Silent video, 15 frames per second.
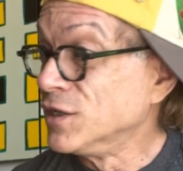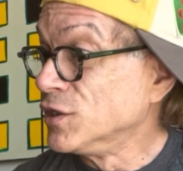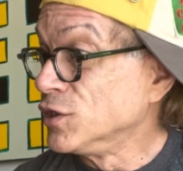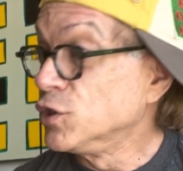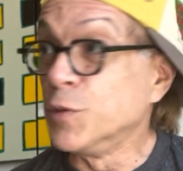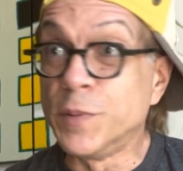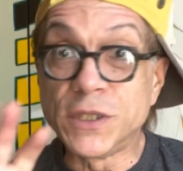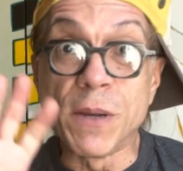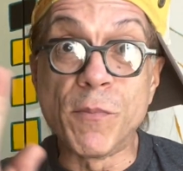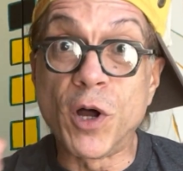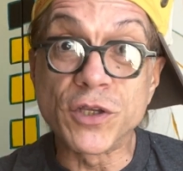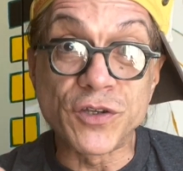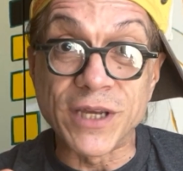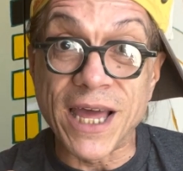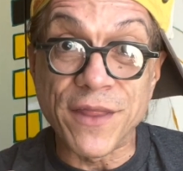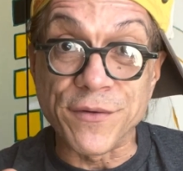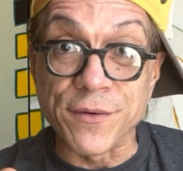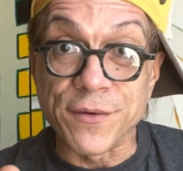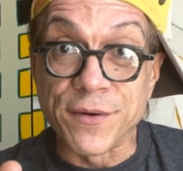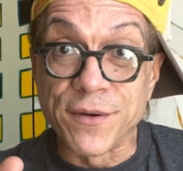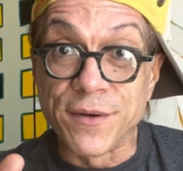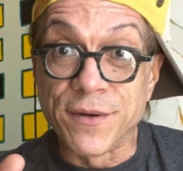to put them all together,
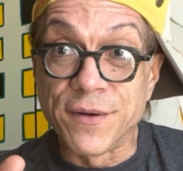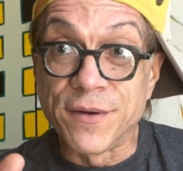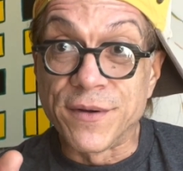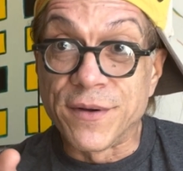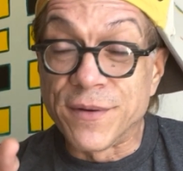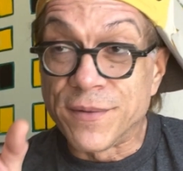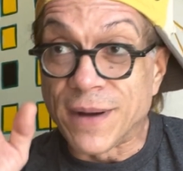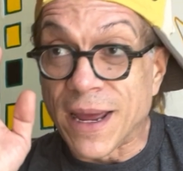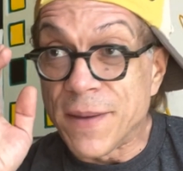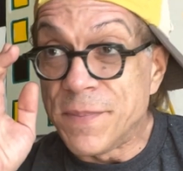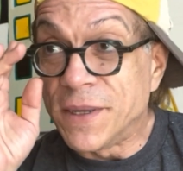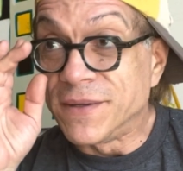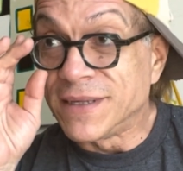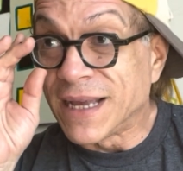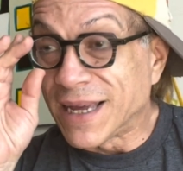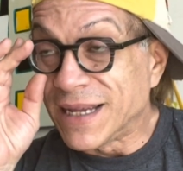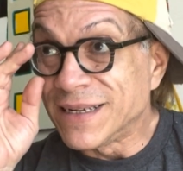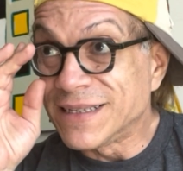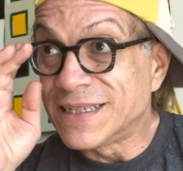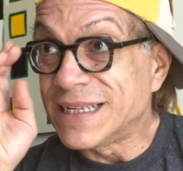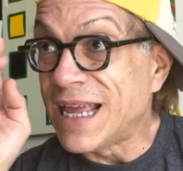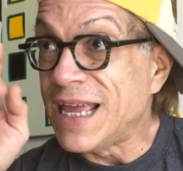right? Because I gotta
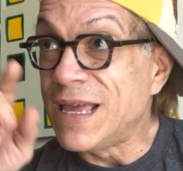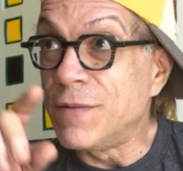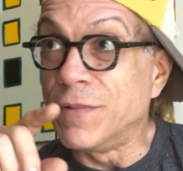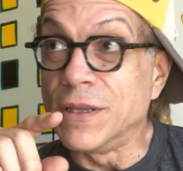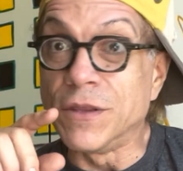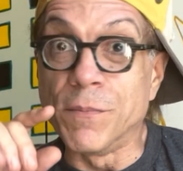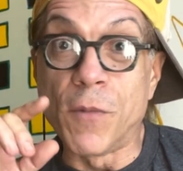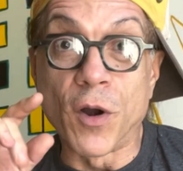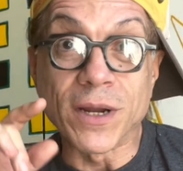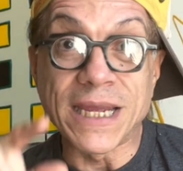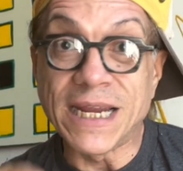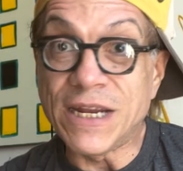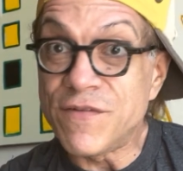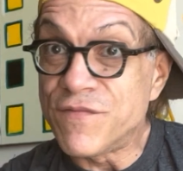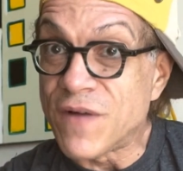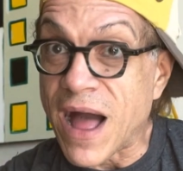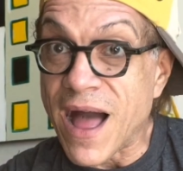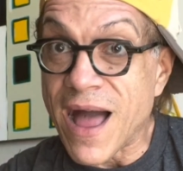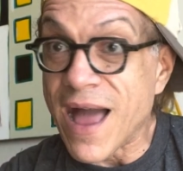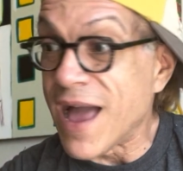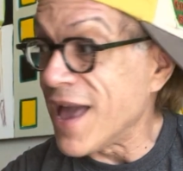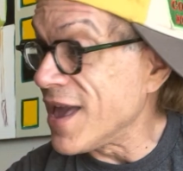say, with the Mark
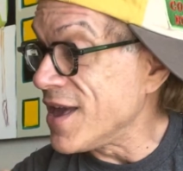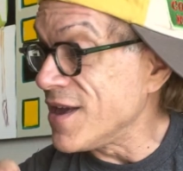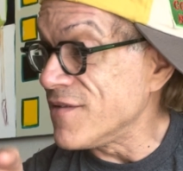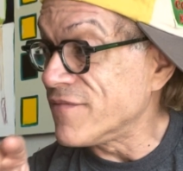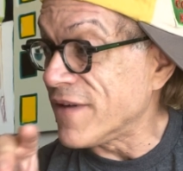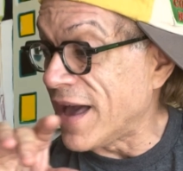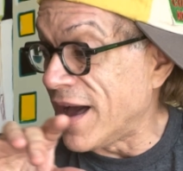85,